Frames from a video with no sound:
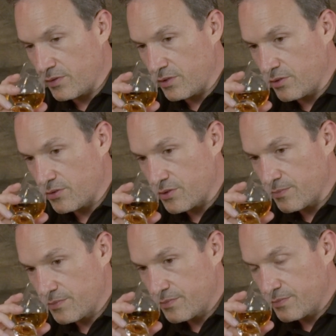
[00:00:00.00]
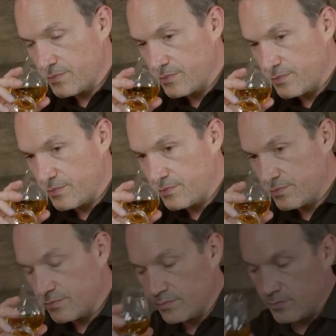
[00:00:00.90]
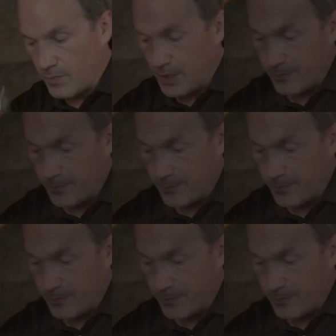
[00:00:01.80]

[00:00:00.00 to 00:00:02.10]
in the nose. All